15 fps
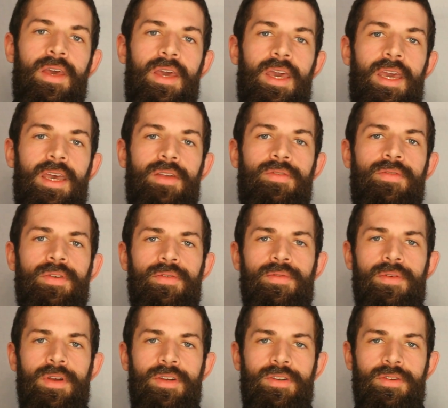And feel
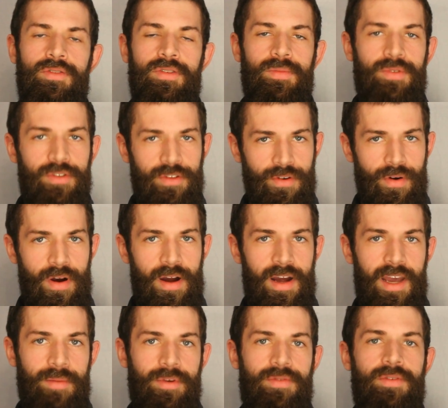free to
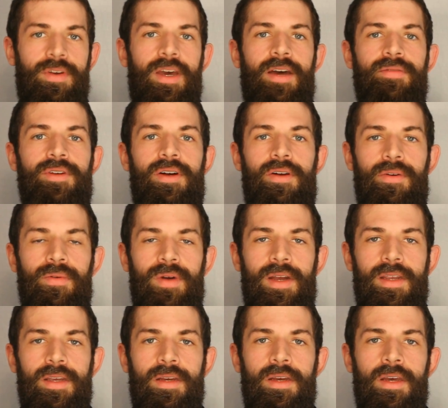subscribe if you have not
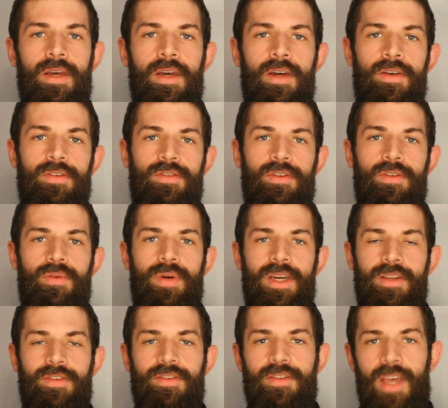already, so that we
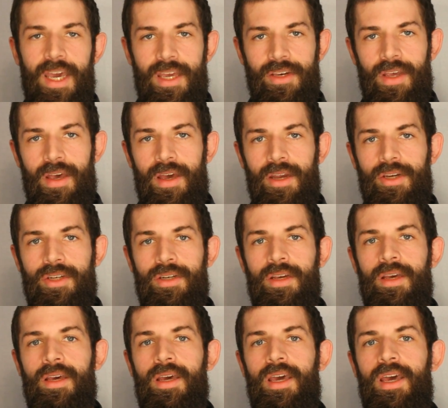can stay in
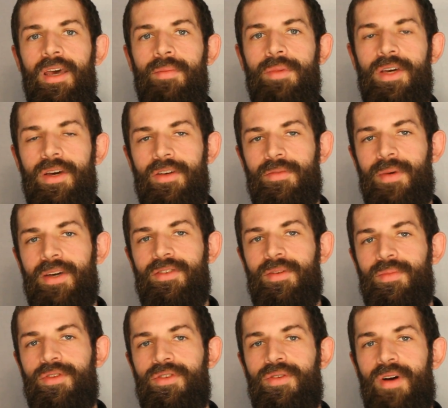touch, and because by
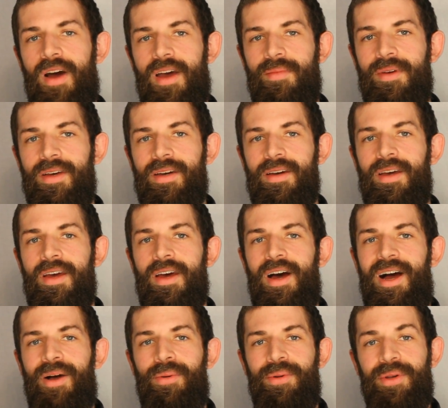subscribing
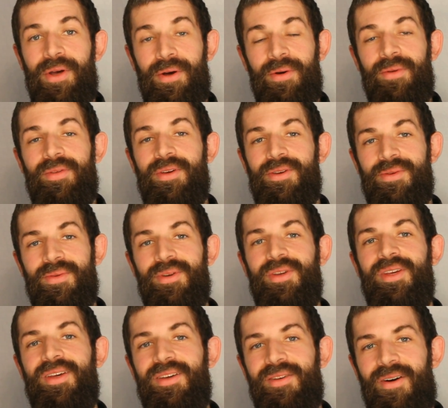I will know that you
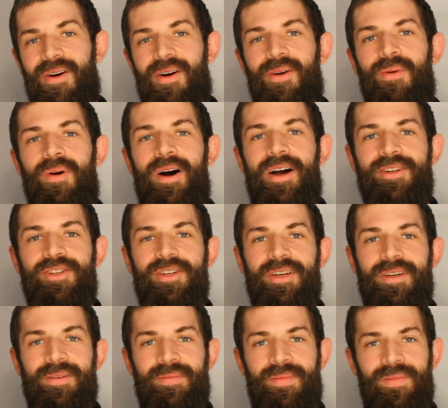indeed are
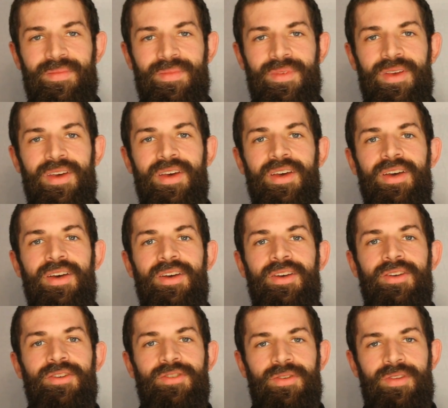watching.
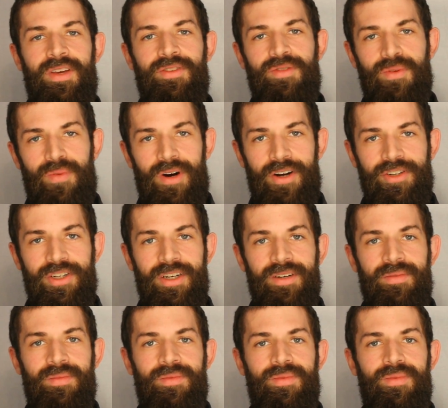So thanks for
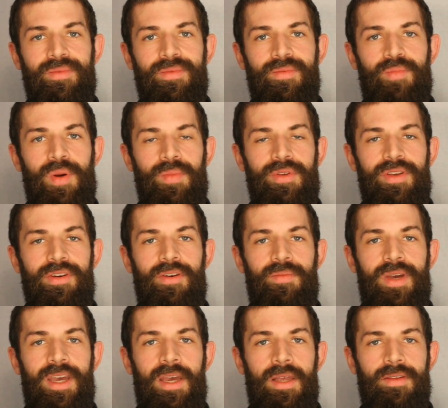watching. Remember the
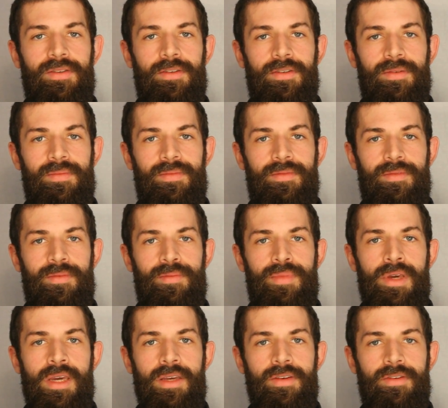commands.
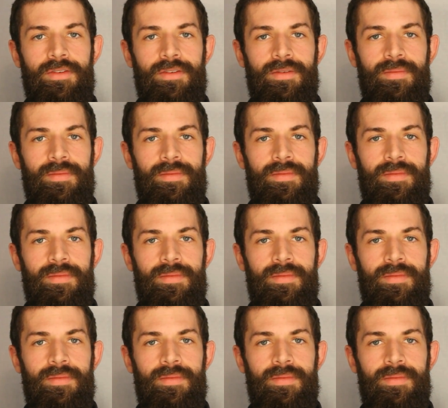Peace.